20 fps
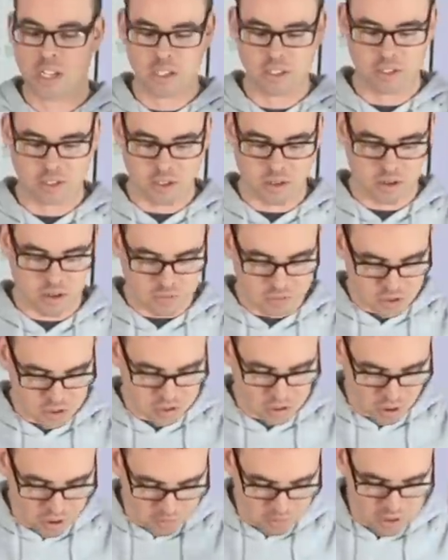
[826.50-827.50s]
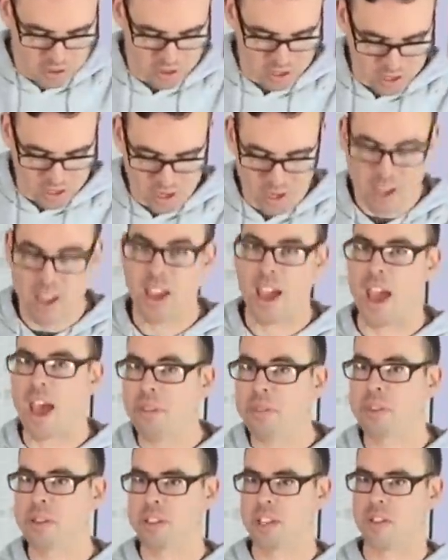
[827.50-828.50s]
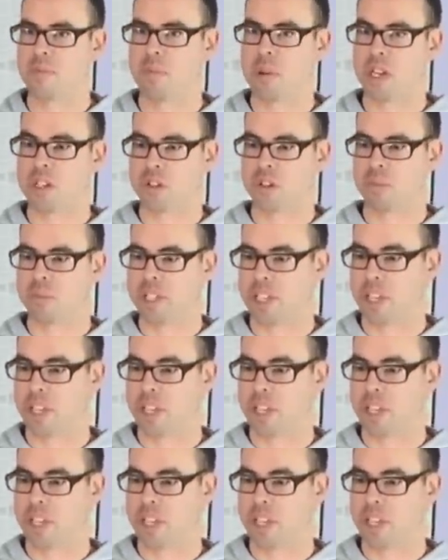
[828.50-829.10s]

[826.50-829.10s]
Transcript: So if you start with it at the same pitch, it'll be